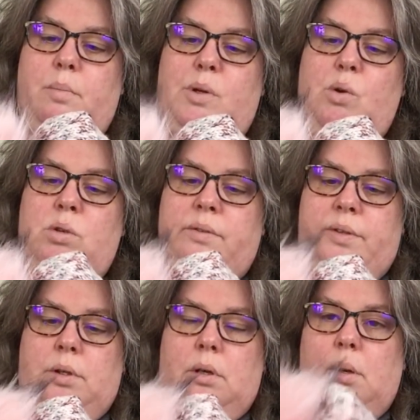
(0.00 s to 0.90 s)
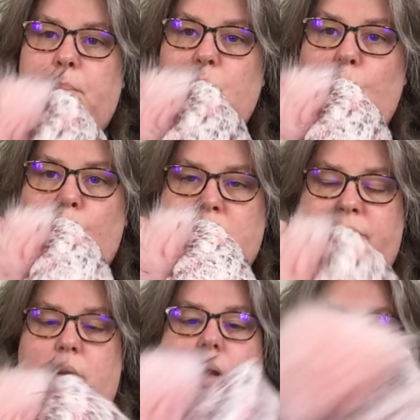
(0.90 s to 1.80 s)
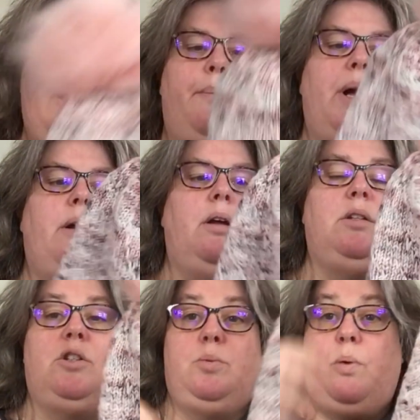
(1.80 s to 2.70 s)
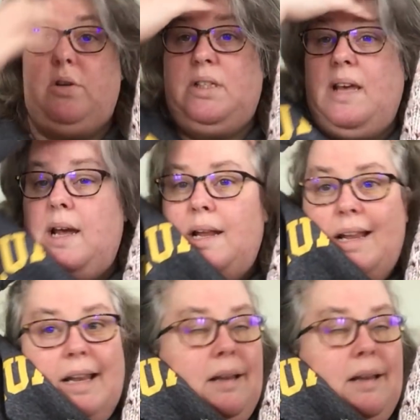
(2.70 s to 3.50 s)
beautiful, beautiful. And I just watched they